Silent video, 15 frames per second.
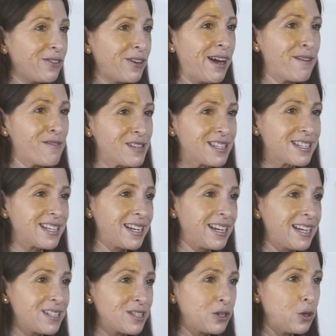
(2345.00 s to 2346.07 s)
you haven't seen
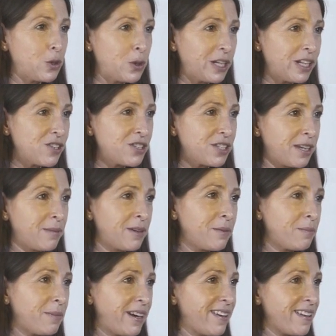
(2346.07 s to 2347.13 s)
it, Google Shimon
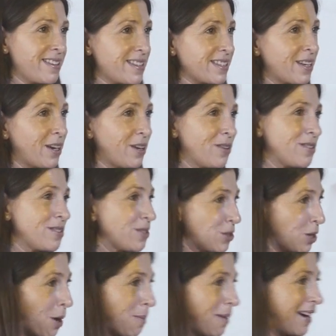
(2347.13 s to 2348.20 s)
Peres Goes
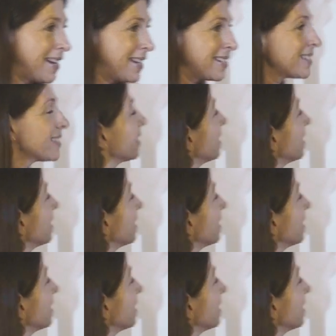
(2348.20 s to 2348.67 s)
Job Hunt.